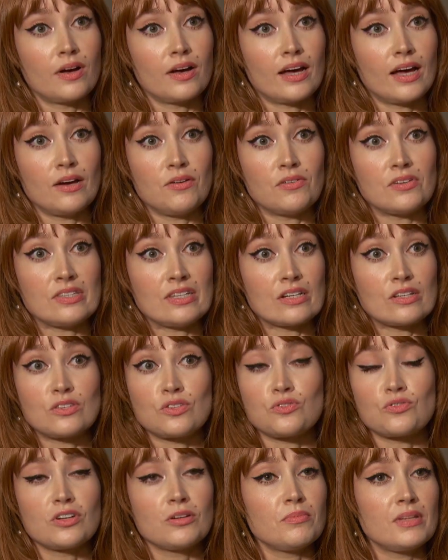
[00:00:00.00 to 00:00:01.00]
I was
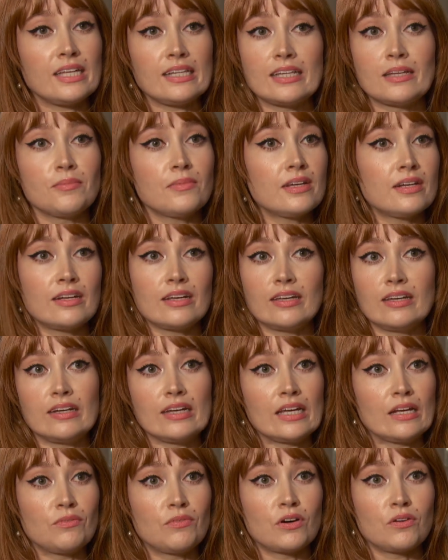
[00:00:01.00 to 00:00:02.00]
extremely limited
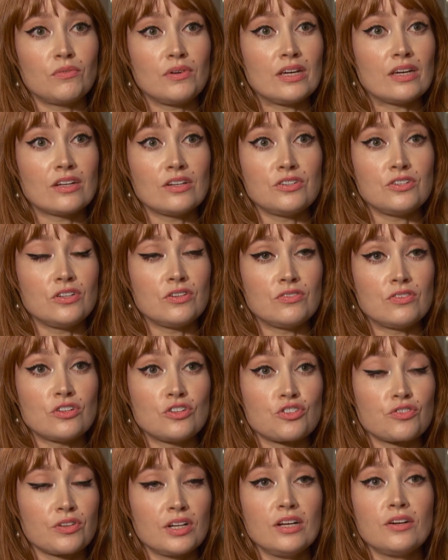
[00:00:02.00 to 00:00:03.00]
in what we can do to
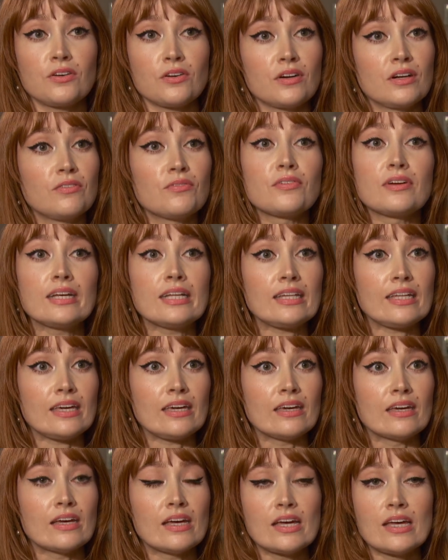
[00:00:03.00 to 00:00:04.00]
treat her, and
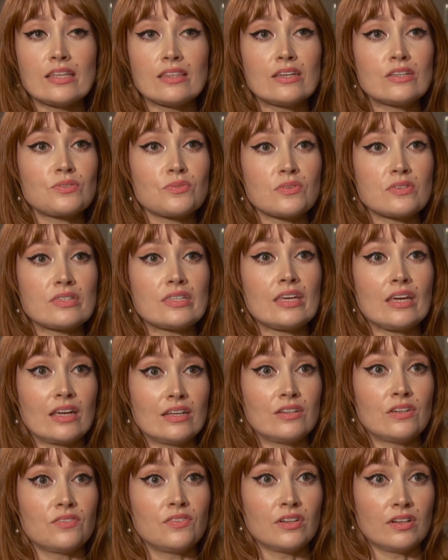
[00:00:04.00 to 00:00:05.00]
really, this was the
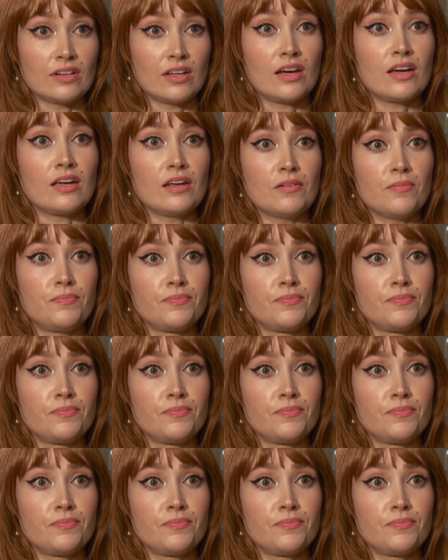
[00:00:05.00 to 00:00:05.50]
end of the line.